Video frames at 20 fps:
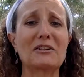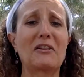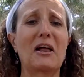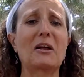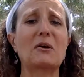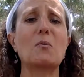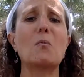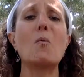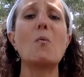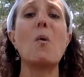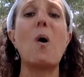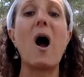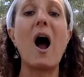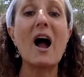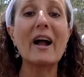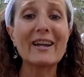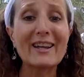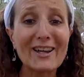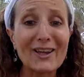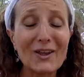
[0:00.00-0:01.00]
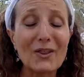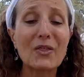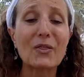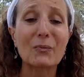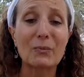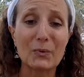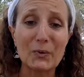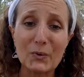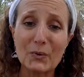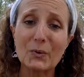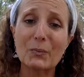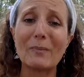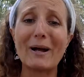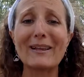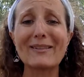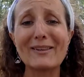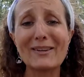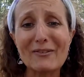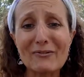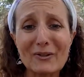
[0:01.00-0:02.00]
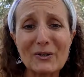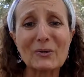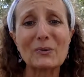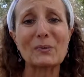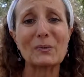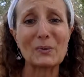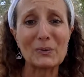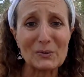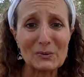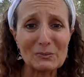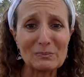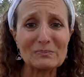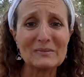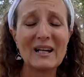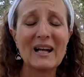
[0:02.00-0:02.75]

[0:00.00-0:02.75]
like walking through my living room.